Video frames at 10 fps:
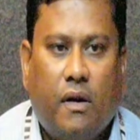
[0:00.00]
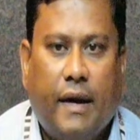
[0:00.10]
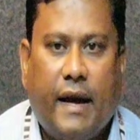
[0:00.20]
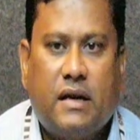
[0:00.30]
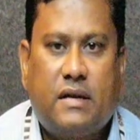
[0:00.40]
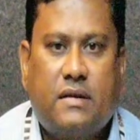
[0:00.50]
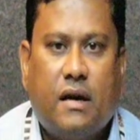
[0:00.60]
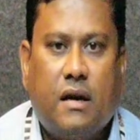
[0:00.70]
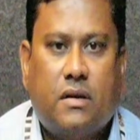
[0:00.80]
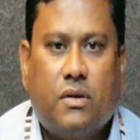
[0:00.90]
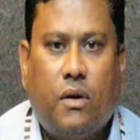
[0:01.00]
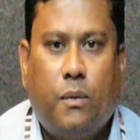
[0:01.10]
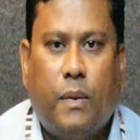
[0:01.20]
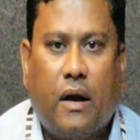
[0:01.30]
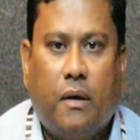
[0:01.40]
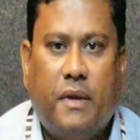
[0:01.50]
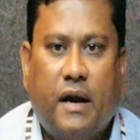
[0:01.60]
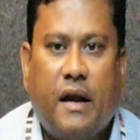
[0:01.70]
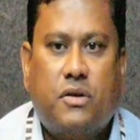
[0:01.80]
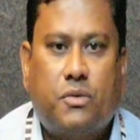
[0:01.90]
dash, so what will be the
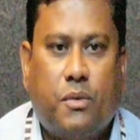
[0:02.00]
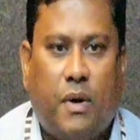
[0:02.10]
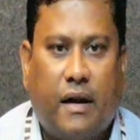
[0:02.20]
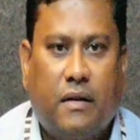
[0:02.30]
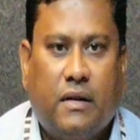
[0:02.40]
next word.